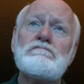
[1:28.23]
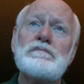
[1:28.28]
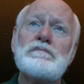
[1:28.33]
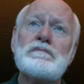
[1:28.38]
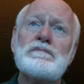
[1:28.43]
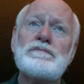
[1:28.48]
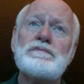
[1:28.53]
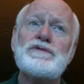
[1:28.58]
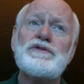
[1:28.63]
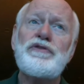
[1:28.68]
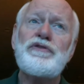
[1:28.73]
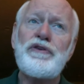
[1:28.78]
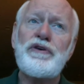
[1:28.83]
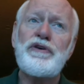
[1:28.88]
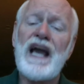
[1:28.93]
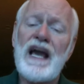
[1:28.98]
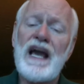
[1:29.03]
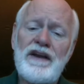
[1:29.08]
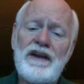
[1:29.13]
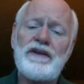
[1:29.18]

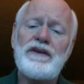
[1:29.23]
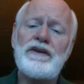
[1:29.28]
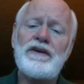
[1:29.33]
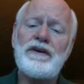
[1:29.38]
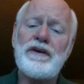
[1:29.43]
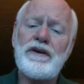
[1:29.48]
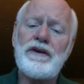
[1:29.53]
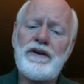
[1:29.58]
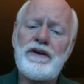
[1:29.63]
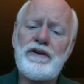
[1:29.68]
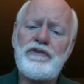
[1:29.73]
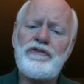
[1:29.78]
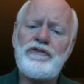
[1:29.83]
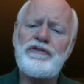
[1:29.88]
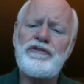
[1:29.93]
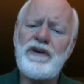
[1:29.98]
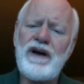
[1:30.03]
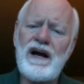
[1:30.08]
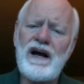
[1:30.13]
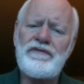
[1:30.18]
38 years, I've
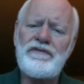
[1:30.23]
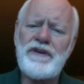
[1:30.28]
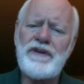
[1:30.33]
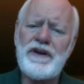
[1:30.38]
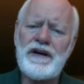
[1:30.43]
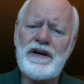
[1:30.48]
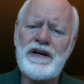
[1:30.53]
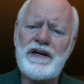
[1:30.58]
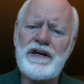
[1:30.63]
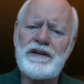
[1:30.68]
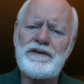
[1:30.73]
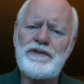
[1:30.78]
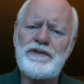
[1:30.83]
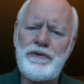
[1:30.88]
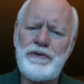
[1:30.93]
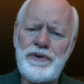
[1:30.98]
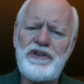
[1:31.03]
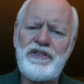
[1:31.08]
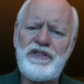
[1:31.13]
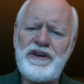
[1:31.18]
done three things.
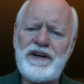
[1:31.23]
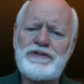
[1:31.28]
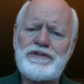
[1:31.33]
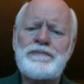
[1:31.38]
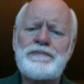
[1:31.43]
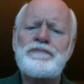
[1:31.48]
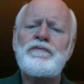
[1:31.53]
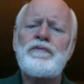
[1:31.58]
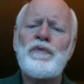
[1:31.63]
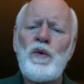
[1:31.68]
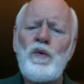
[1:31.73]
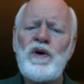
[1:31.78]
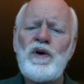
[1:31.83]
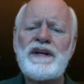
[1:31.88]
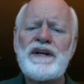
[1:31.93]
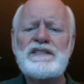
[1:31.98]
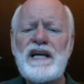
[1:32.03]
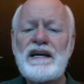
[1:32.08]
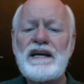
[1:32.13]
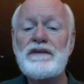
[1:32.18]
One is I give
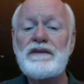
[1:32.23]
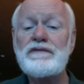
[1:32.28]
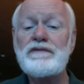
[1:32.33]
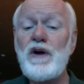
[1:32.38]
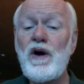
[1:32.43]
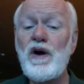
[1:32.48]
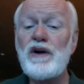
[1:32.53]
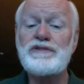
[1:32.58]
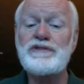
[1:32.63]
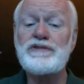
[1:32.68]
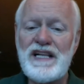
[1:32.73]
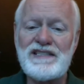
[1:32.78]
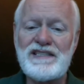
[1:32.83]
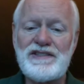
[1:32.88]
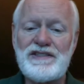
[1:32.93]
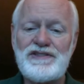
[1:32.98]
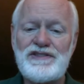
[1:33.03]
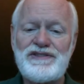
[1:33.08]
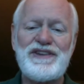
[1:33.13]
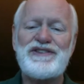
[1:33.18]
talks or teach
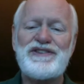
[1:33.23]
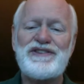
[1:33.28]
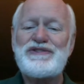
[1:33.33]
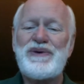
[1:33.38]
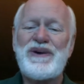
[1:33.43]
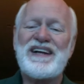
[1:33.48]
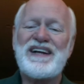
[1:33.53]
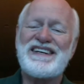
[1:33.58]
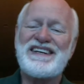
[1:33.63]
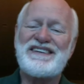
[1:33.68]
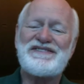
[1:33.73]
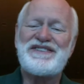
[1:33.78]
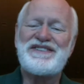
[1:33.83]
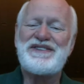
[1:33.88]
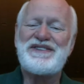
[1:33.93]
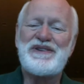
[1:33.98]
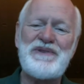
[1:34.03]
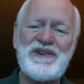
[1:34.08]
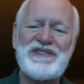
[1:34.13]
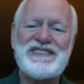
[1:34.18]
classes. Now, this is what I love to do
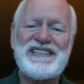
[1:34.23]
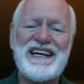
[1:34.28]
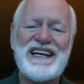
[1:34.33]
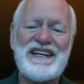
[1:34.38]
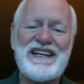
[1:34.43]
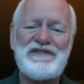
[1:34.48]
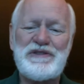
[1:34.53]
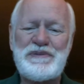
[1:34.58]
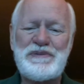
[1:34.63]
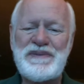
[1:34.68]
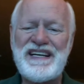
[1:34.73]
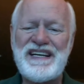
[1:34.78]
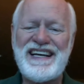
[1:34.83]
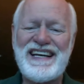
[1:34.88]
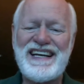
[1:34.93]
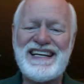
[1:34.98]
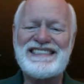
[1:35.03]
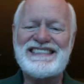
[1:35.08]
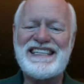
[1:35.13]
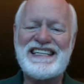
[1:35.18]
the most. I love
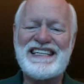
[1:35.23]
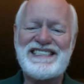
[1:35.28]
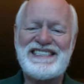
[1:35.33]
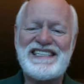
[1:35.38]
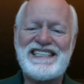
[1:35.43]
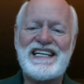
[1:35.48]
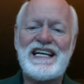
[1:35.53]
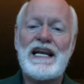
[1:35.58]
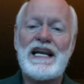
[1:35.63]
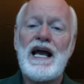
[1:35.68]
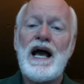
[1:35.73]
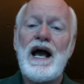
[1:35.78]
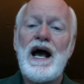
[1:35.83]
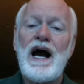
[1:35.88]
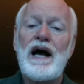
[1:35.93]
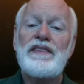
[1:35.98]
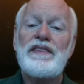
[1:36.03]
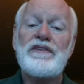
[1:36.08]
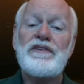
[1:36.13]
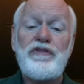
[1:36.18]
speaking and teaching.
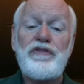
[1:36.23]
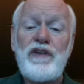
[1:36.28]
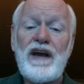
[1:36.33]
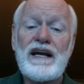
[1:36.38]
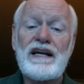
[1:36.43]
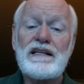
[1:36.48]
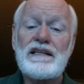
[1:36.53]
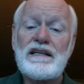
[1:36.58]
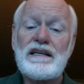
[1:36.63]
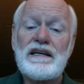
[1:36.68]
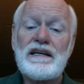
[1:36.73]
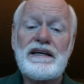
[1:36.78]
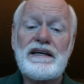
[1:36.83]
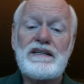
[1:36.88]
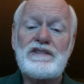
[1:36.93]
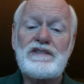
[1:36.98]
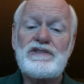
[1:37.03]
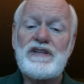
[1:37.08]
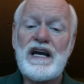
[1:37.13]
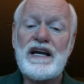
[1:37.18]
The second thing
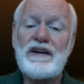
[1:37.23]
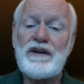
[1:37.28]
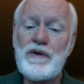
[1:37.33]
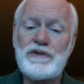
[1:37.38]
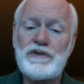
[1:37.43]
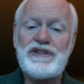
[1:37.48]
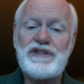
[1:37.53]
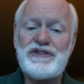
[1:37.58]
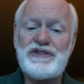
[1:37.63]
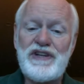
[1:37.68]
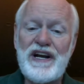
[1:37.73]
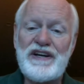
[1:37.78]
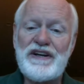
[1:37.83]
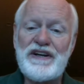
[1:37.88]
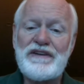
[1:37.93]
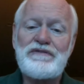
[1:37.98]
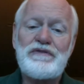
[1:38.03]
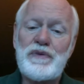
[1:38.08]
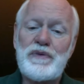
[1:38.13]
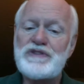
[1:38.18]
is I coach
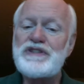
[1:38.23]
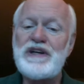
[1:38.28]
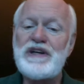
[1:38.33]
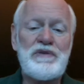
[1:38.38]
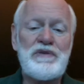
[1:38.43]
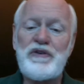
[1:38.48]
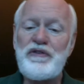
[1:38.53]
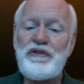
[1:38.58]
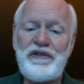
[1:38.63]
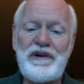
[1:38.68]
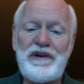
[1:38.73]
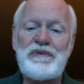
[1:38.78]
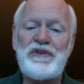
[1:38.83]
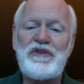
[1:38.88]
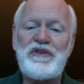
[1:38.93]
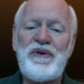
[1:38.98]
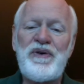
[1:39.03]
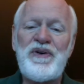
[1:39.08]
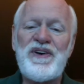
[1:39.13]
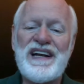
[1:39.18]
executive, which I'm most famous
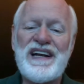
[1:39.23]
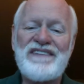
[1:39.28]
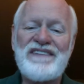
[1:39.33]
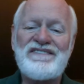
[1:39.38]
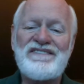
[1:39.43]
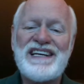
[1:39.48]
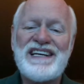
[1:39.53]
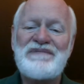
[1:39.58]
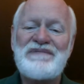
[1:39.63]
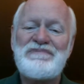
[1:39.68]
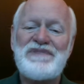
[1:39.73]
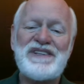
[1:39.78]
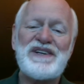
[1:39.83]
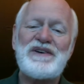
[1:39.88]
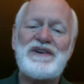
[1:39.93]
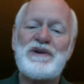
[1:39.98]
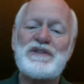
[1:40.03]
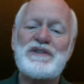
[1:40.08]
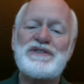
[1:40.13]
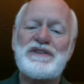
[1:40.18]
for, and I'm the
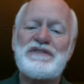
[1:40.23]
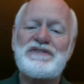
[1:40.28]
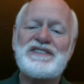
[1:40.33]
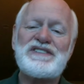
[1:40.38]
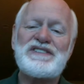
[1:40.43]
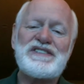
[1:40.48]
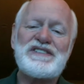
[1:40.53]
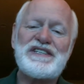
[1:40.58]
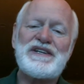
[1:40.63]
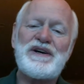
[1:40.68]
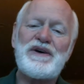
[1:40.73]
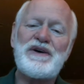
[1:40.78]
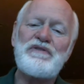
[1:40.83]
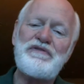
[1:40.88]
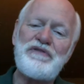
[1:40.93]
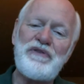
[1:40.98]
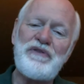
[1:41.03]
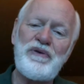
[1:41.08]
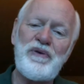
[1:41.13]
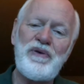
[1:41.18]
coach of the CEO of
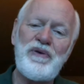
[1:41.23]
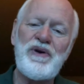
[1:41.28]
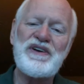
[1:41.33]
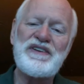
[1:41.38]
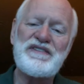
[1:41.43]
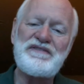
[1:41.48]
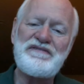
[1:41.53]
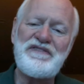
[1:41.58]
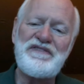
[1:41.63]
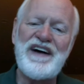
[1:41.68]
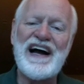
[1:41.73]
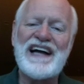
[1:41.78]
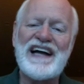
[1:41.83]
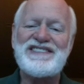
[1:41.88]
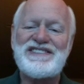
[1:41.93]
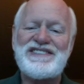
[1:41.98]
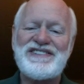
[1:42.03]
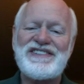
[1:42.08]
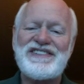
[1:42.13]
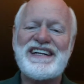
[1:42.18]
Ford and Pfizer
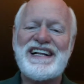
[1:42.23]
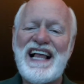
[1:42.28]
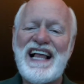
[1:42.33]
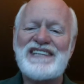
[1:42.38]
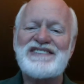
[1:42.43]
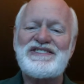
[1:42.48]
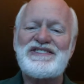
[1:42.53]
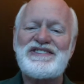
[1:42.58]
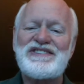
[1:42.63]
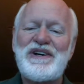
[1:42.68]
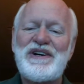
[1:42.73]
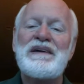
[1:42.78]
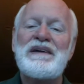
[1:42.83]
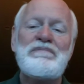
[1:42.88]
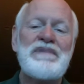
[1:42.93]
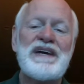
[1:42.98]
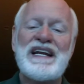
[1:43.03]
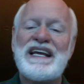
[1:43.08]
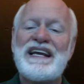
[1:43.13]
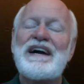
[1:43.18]
and Glaxo,
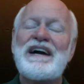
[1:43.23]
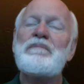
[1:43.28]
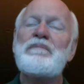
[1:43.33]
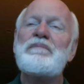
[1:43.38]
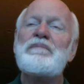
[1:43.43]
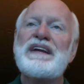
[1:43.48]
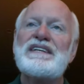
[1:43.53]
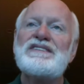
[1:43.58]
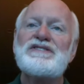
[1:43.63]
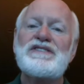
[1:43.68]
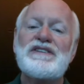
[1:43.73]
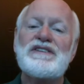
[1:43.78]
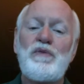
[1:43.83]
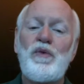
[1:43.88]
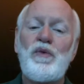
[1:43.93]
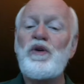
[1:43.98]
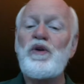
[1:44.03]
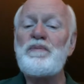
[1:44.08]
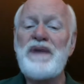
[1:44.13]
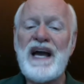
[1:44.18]
many companies, the
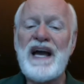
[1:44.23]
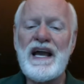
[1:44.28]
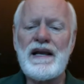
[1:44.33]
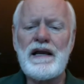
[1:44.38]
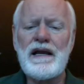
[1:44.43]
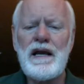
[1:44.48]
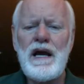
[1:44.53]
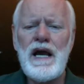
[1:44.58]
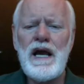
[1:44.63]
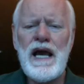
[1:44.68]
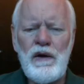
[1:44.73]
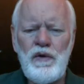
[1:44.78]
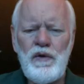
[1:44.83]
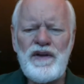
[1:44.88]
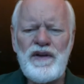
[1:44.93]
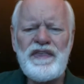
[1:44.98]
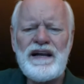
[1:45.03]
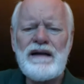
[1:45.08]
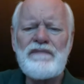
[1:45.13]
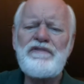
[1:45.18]
World Bank. And
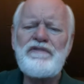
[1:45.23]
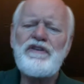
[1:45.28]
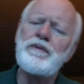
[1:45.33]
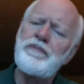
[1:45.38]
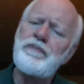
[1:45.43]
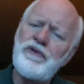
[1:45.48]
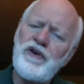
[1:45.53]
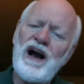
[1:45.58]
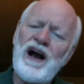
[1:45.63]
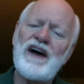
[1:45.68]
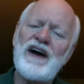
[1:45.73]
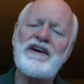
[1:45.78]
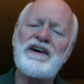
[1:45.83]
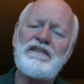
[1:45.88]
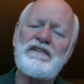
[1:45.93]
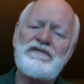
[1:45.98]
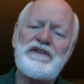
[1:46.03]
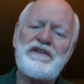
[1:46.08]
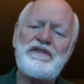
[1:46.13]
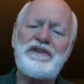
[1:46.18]
one thing I'm very proud
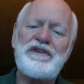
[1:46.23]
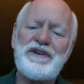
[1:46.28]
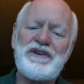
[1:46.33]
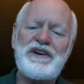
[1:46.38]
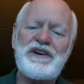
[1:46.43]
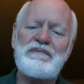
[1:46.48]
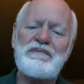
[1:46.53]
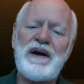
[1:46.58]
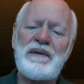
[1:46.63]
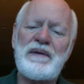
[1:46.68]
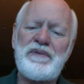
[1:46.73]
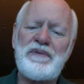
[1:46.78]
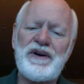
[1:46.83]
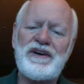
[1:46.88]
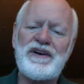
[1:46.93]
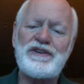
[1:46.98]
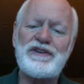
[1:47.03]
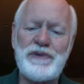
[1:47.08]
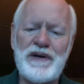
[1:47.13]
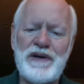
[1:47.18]
of, if you look at my
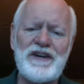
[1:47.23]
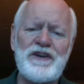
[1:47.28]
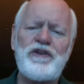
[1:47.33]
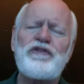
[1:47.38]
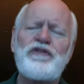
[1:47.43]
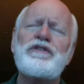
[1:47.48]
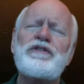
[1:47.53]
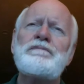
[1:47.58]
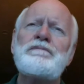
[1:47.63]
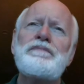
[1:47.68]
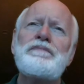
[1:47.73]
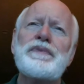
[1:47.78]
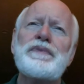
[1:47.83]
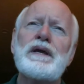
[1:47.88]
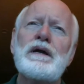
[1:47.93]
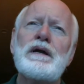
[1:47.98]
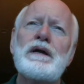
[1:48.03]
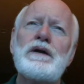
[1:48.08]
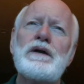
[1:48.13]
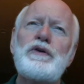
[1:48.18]
book, Triggers,
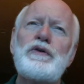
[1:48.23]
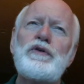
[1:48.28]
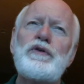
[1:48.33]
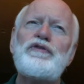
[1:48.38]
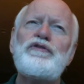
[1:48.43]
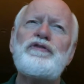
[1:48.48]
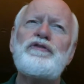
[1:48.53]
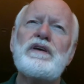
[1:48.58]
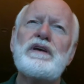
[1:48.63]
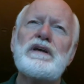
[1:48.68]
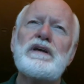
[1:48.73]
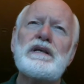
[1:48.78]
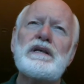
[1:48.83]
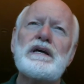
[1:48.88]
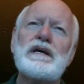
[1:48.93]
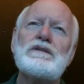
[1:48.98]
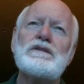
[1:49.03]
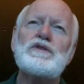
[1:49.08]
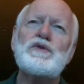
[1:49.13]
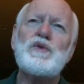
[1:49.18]
you'll see
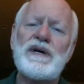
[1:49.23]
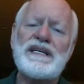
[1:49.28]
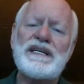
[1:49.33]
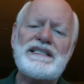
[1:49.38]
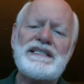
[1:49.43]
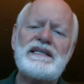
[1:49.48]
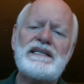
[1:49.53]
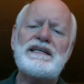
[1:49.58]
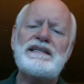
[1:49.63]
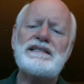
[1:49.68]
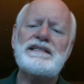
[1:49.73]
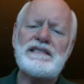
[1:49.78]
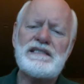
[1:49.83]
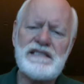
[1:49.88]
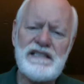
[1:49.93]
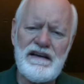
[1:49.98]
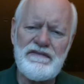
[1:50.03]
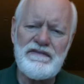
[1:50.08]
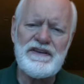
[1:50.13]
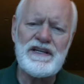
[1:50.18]
that
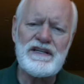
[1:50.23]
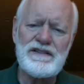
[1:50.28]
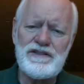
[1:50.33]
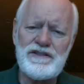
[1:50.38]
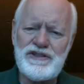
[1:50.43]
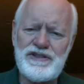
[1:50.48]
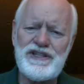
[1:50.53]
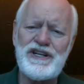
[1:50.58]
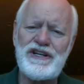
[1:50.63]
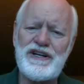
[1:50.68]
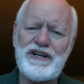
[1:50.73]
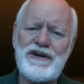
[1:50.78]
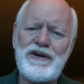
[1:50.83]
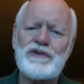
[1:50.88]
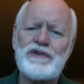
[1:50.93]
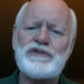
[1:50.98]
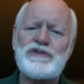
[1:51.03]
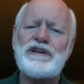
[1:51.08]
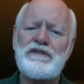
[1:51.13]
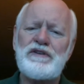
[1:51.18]
27
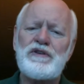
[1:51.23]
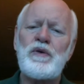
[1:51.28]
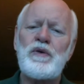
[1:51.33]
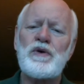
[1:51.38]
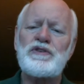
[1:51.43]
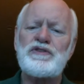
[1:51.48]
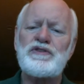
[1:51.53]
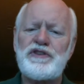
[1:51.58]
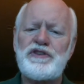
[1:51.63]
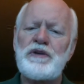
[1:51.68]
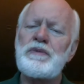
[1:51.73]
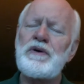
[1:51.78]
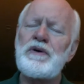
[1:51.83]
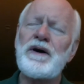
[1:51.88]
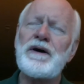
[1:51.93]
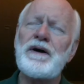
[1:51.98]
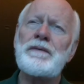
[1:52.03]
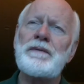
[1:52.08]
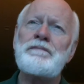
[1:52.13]
CEOs have endorsed the book.